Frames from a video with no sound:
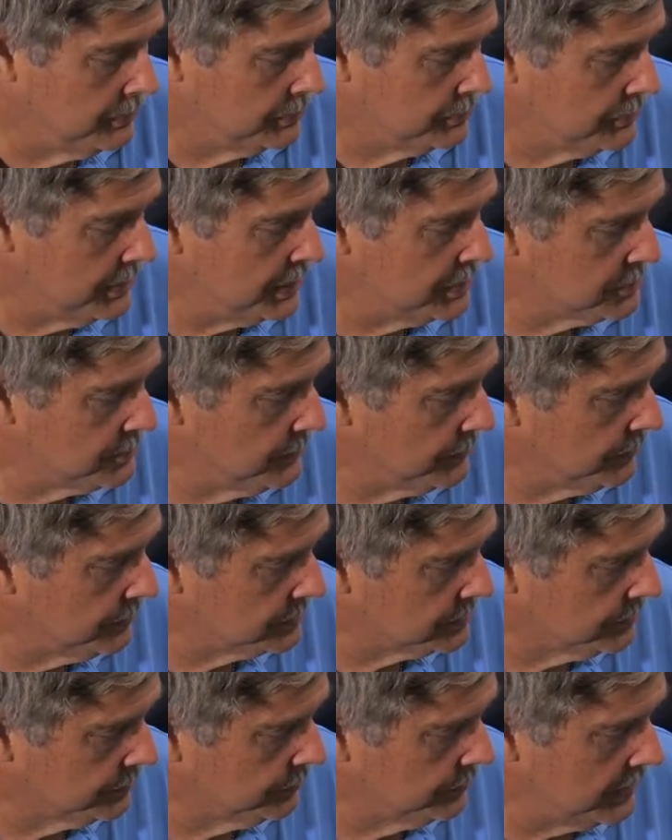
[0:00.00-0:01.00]
transmitter.
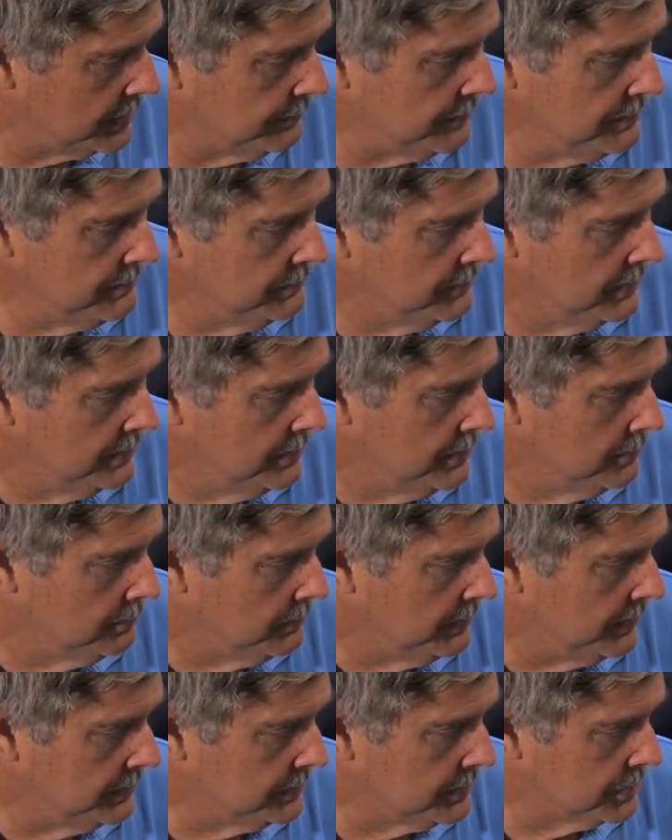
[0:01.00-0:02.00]
It's a little heavy,
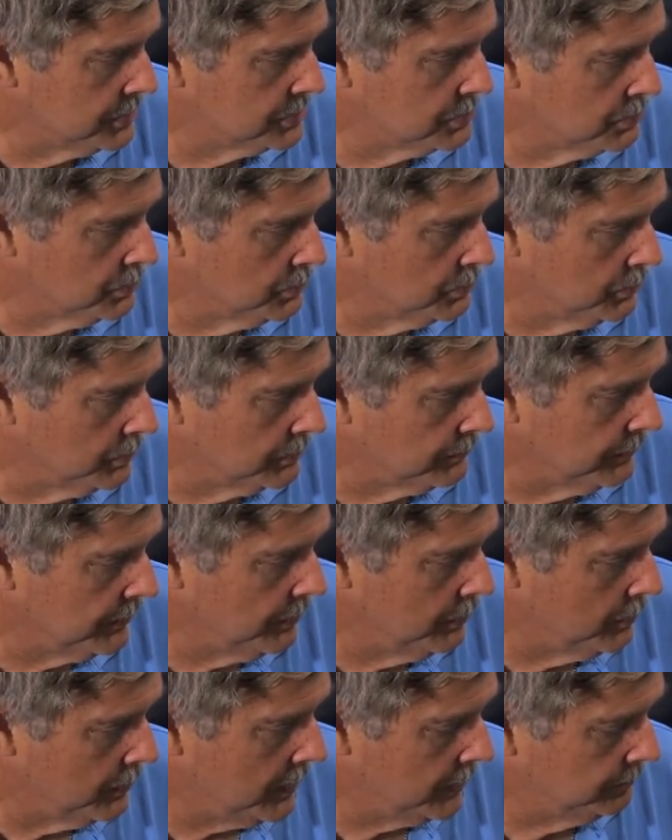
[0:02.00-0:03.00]
but it does work very
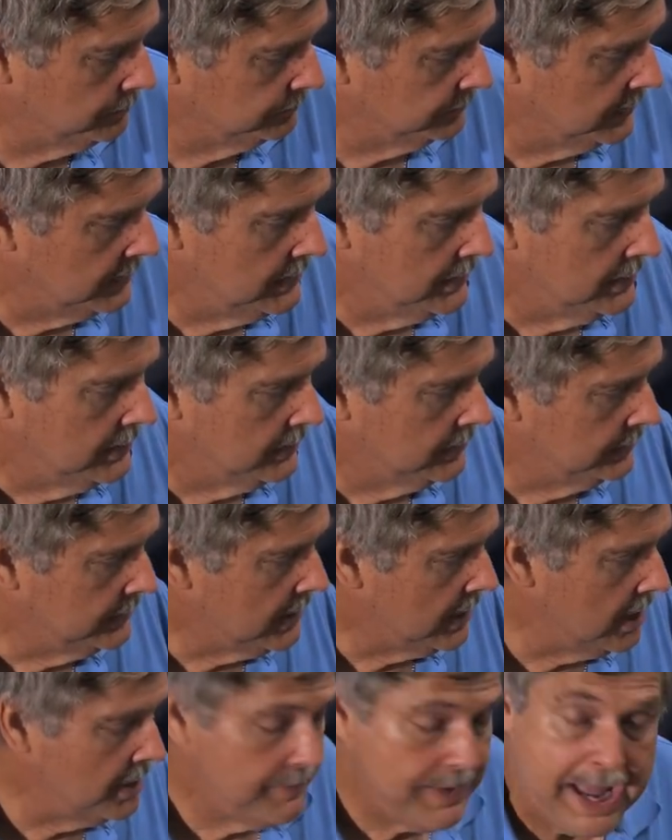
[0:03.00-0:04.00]
well.
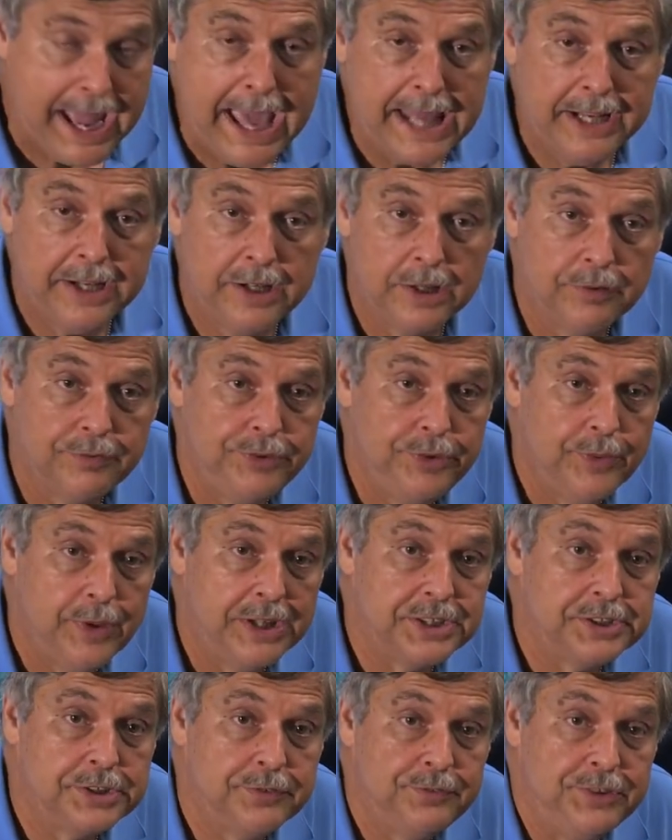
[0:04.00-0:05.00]
Now, I've added a few
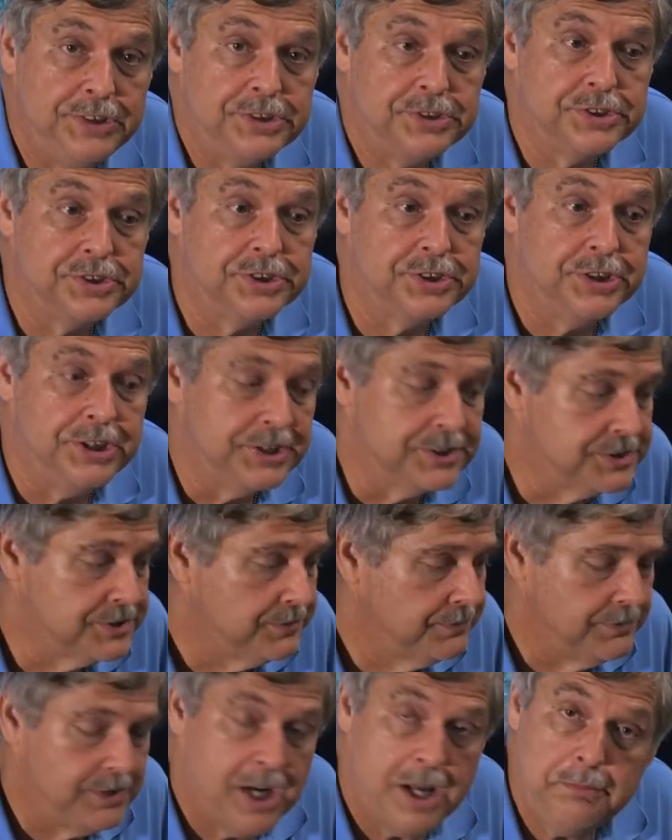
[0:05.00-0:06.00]
extra features to this.
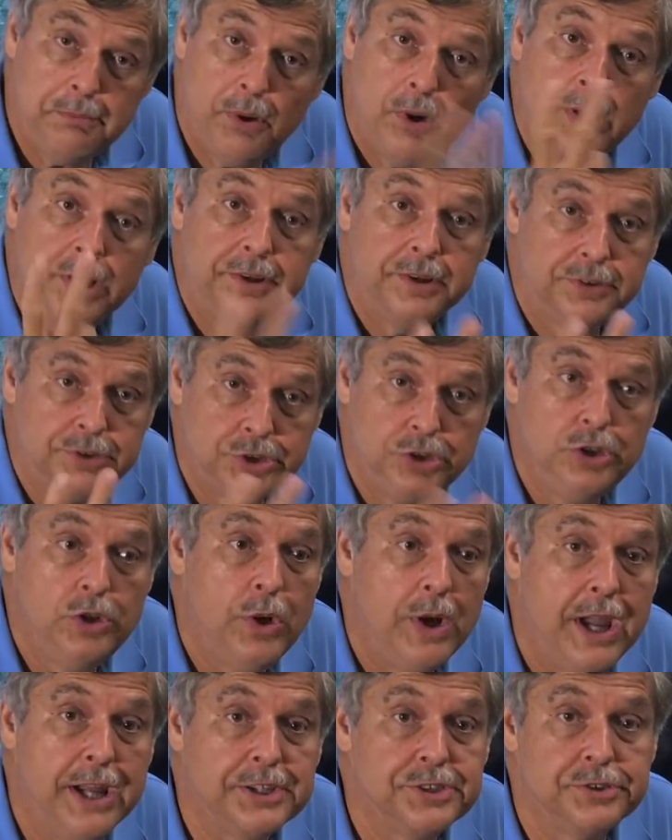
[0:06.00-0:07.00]
I bought two
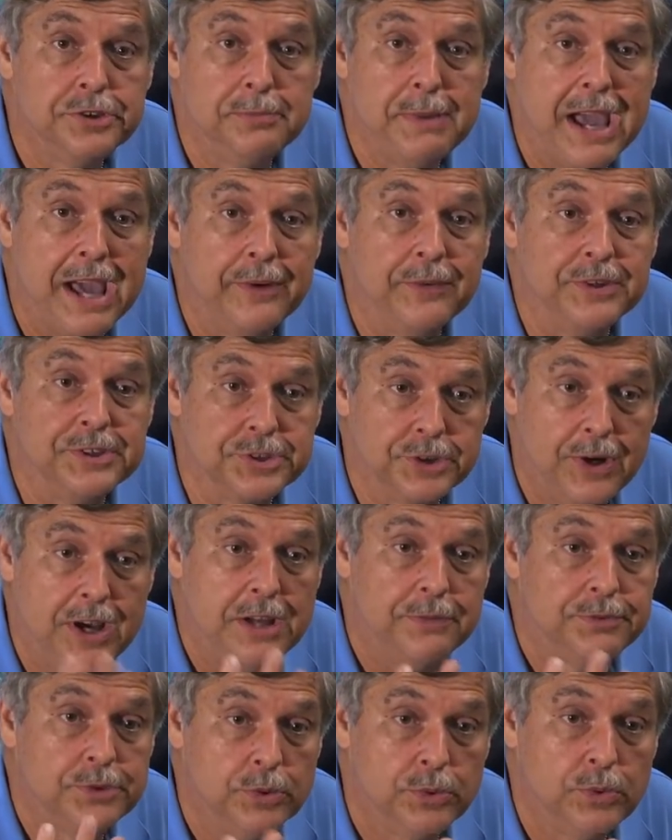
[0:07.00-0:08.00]
extra batteries, so I
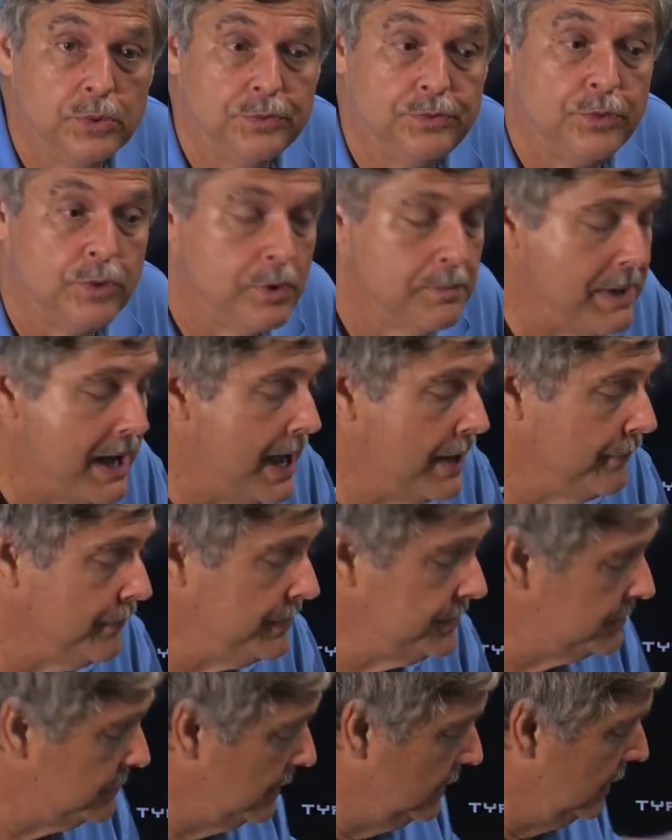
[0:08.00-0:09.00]
have a total of 4
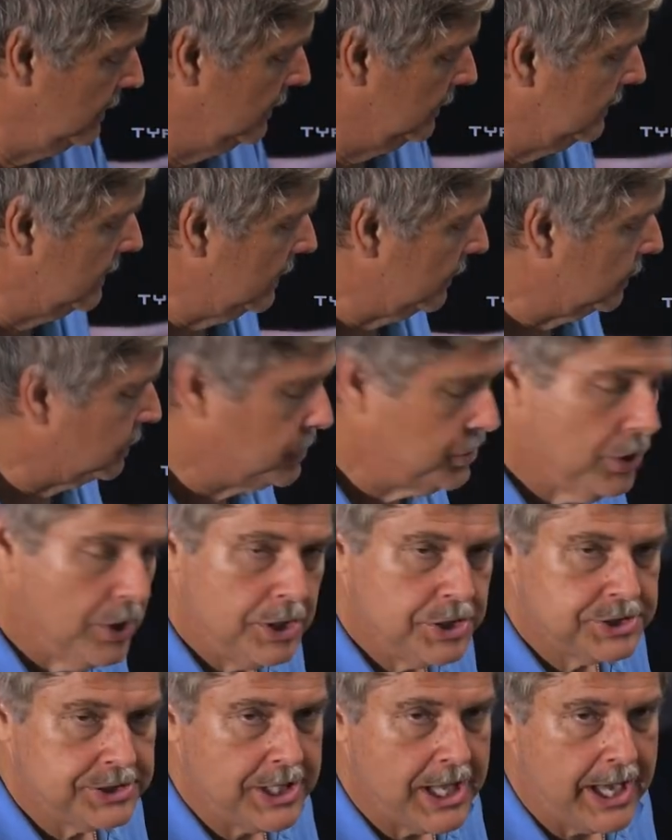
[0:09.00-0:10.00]
batteries. Now, to
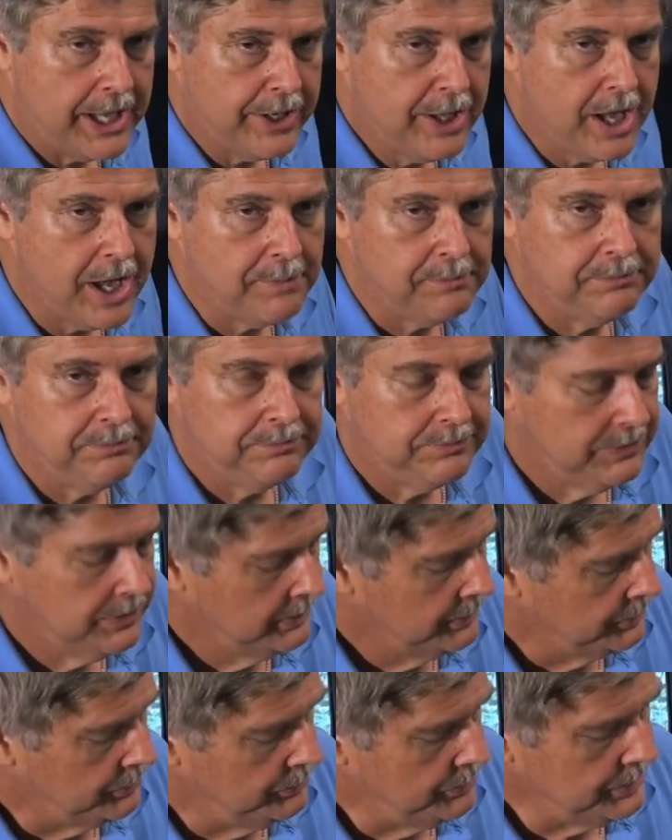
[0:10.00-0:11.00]
charge that up,
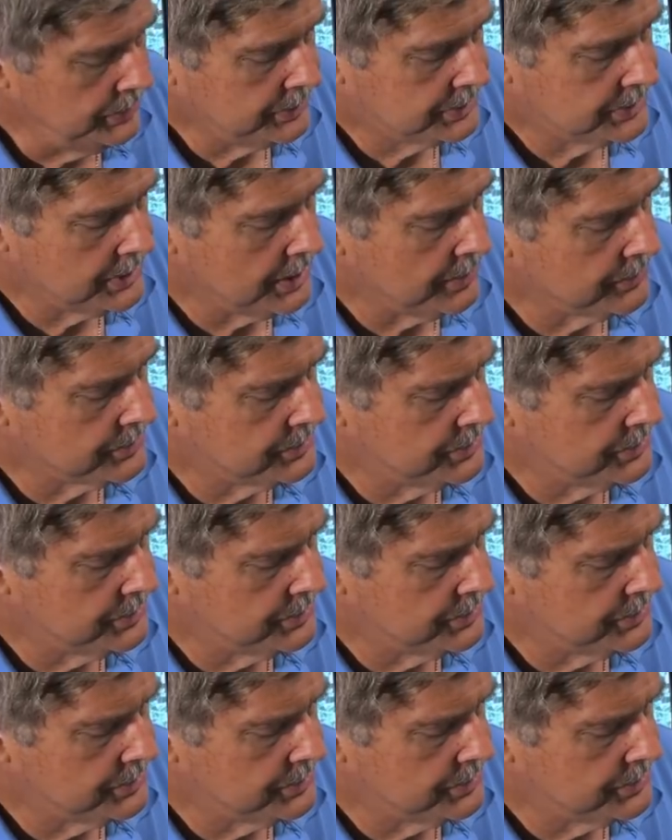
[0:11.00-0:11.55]
Yuneec sells